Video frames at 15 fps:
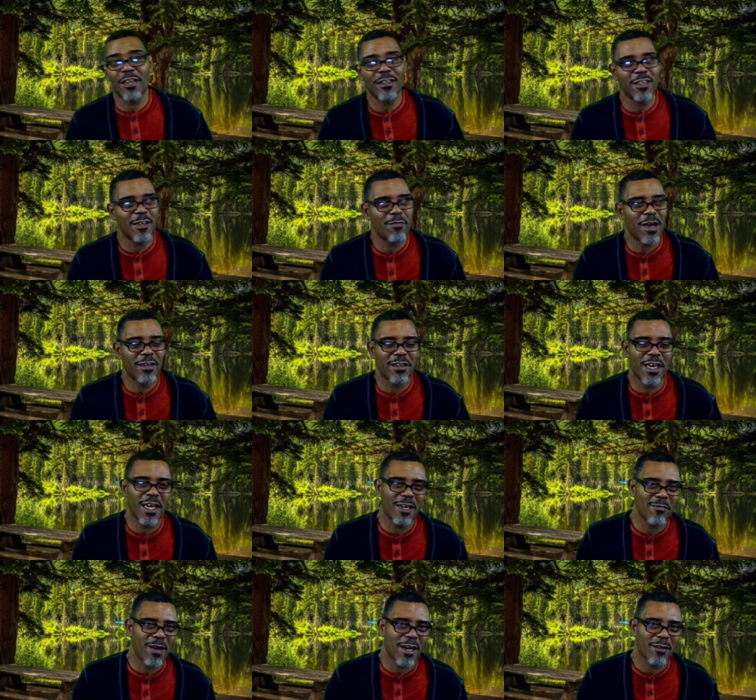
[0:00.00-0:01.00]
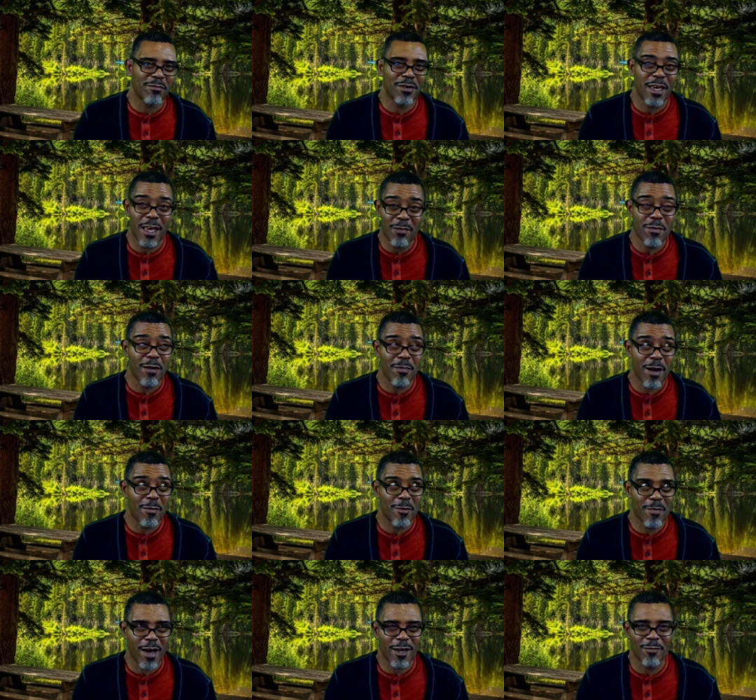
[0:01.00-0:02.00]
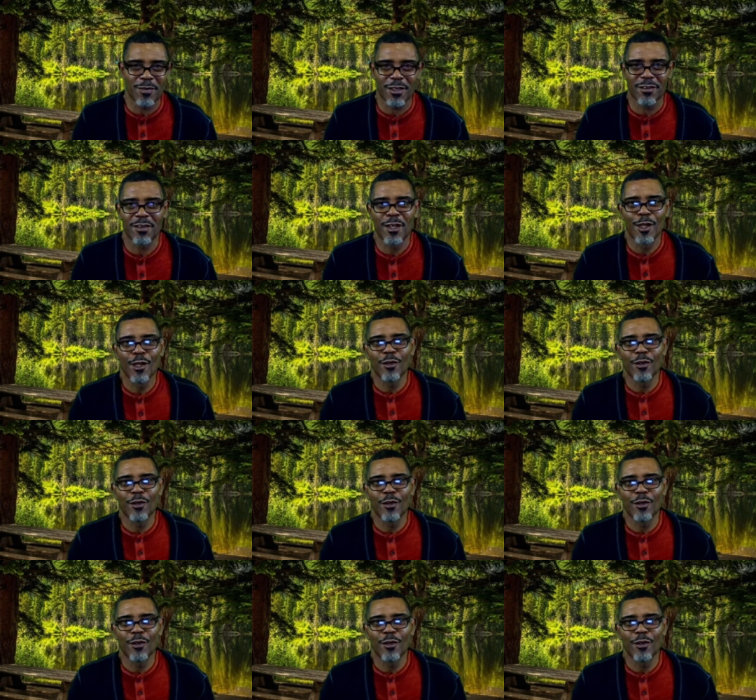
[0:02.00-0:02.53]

I think my daddy might have been, and my mama might have been